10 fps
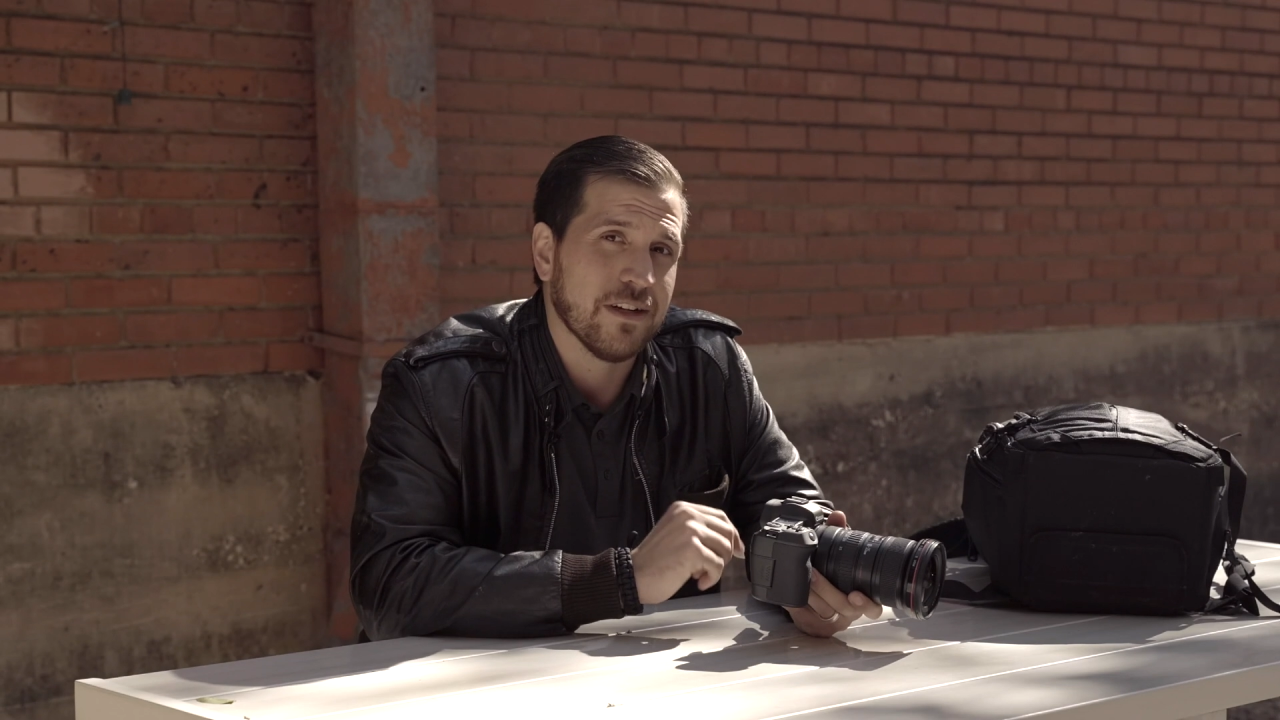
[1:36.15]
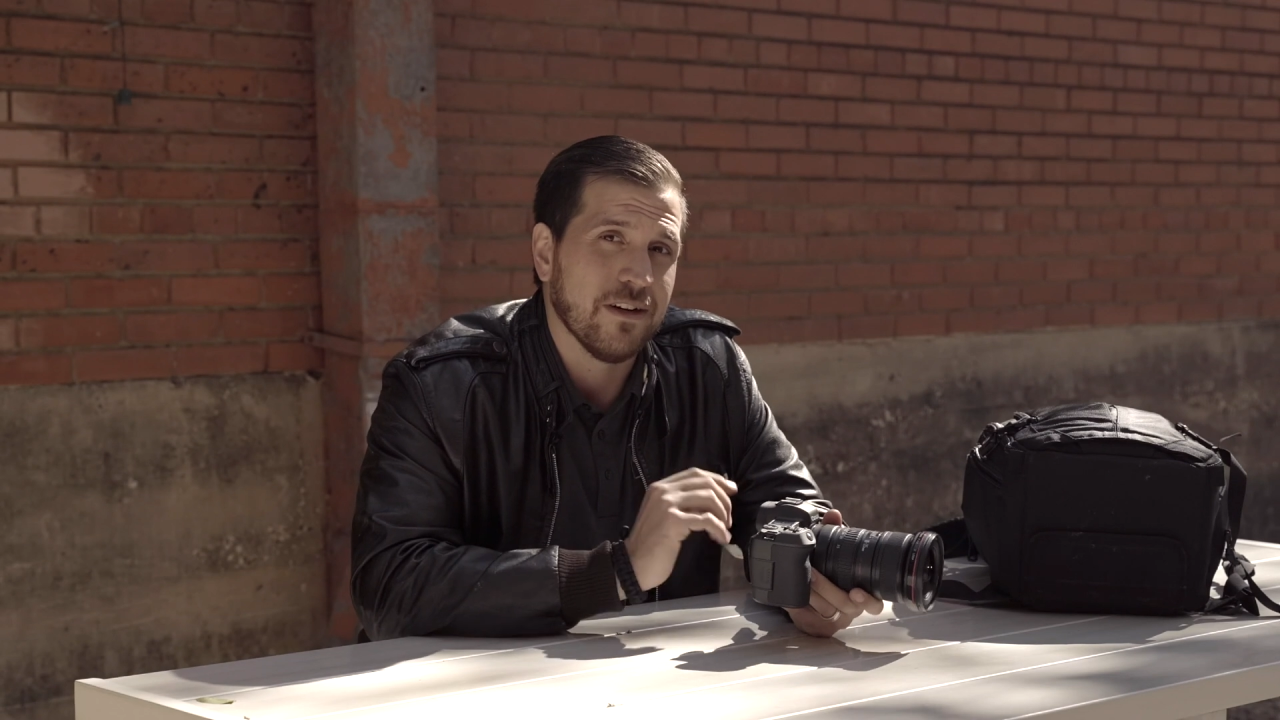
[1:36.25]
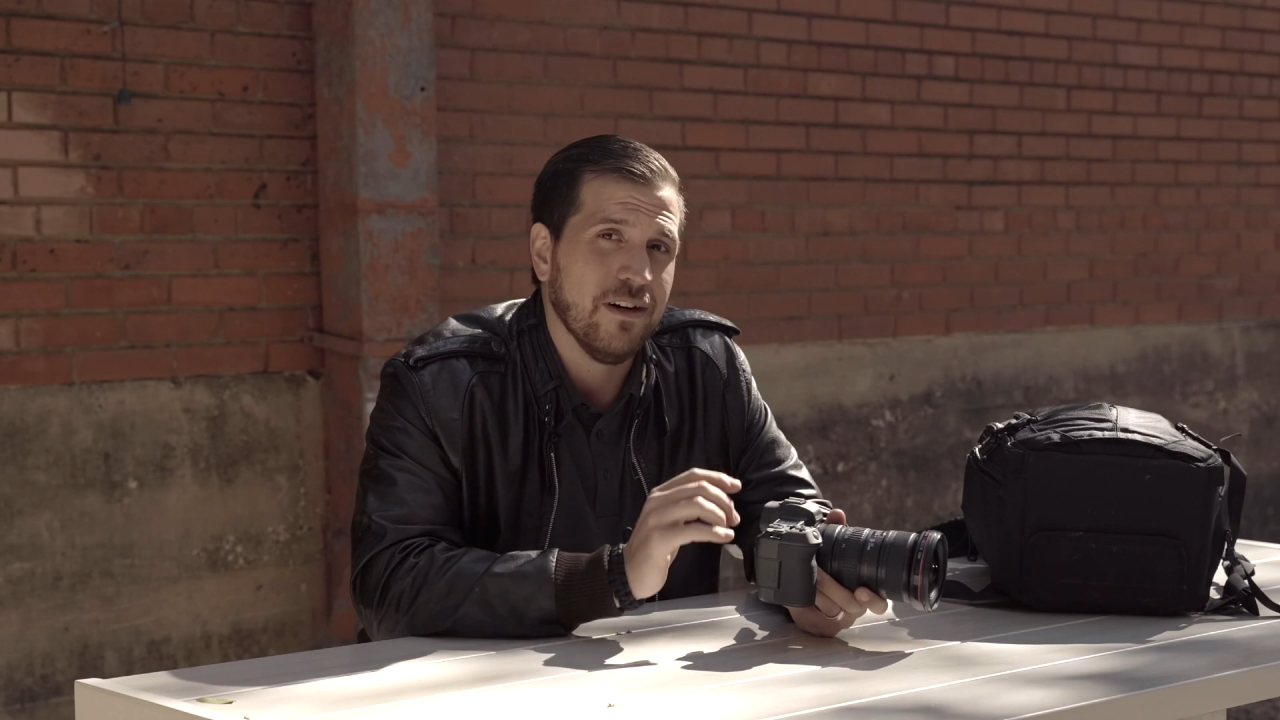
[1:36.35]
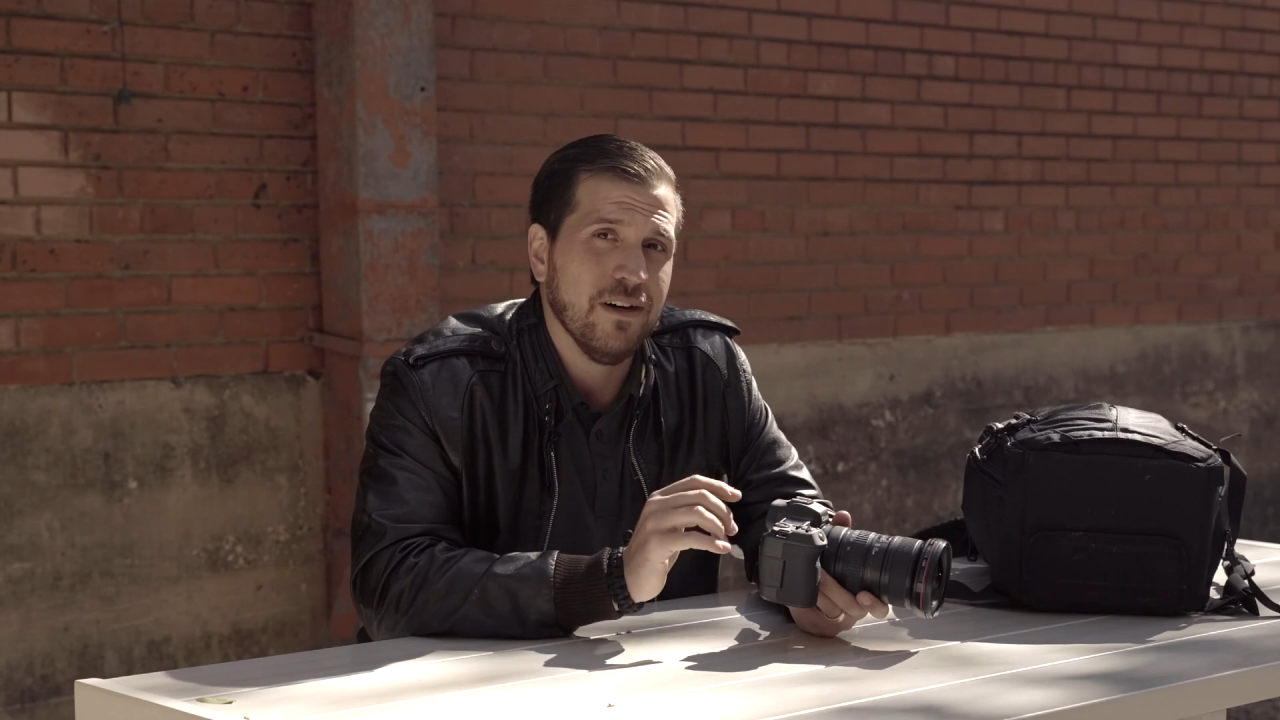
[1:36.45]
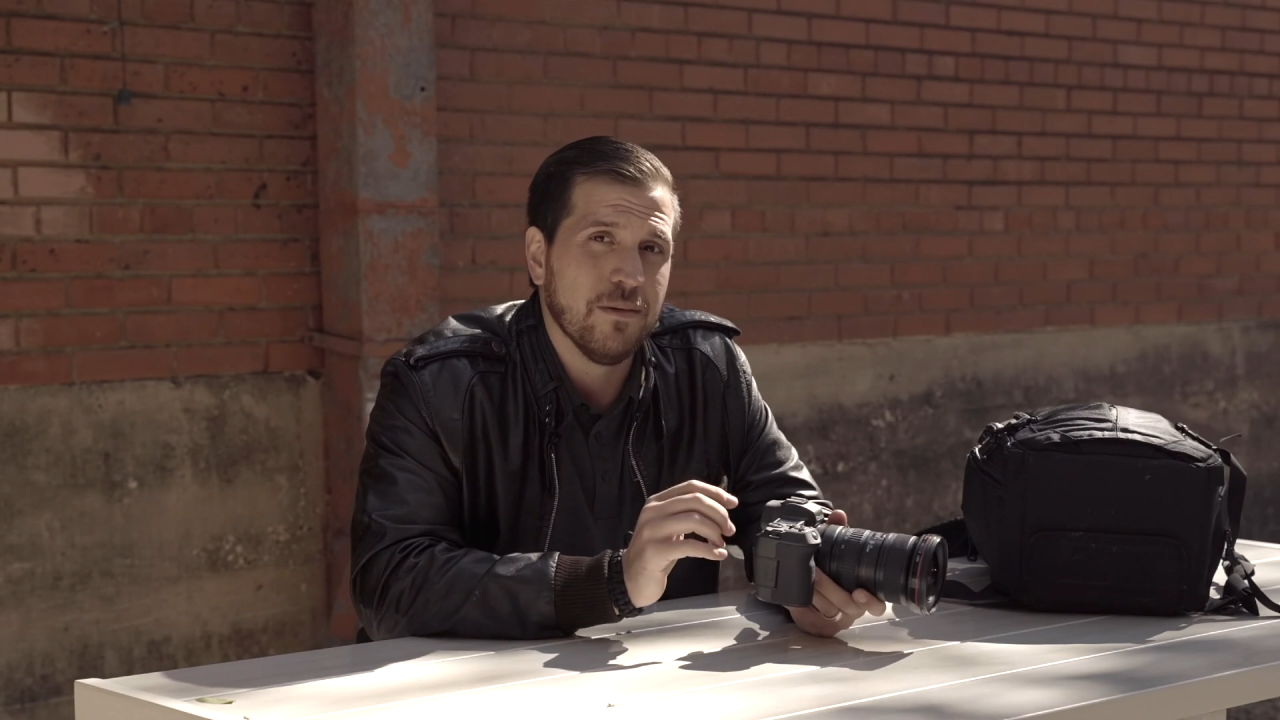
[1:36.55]
at
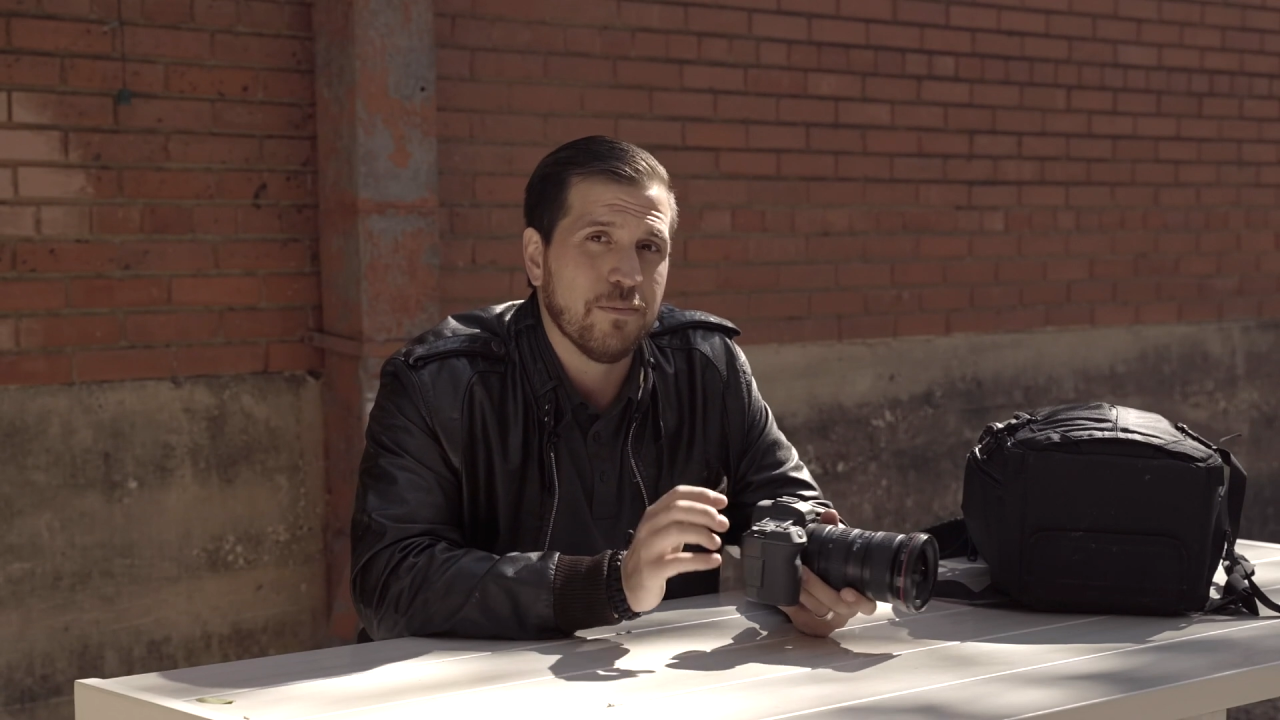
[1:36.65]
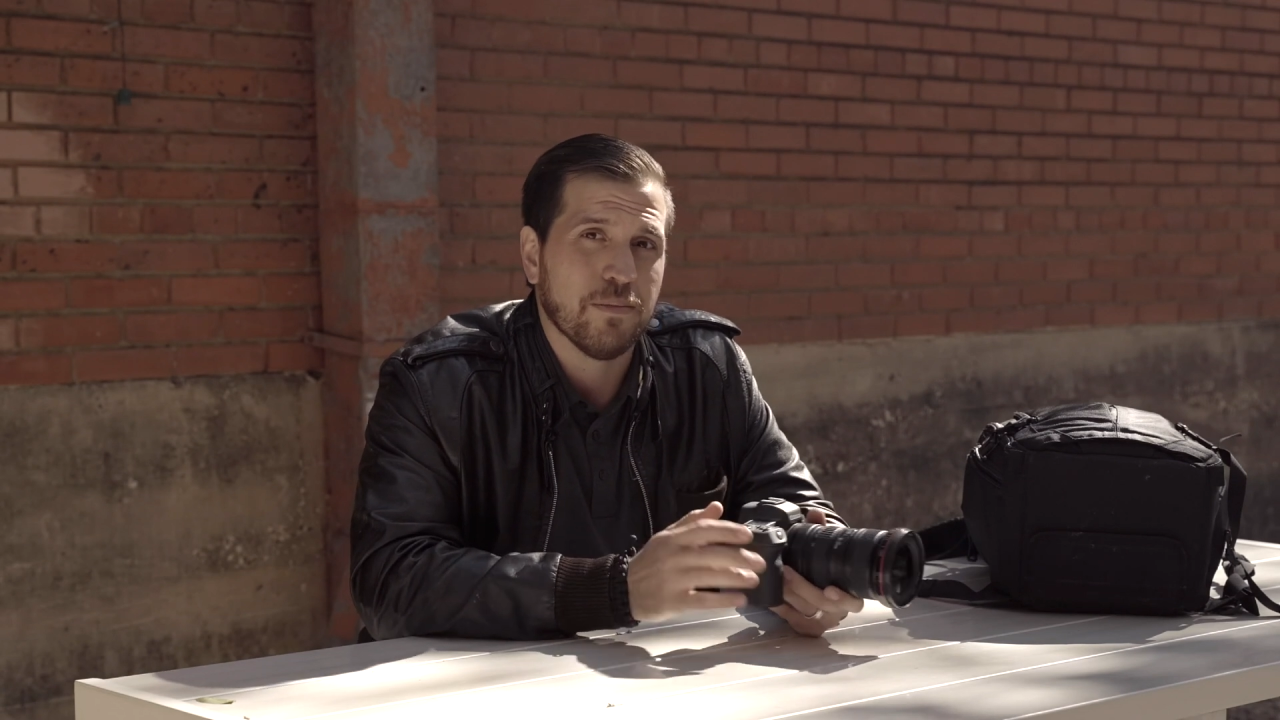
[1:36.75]
all.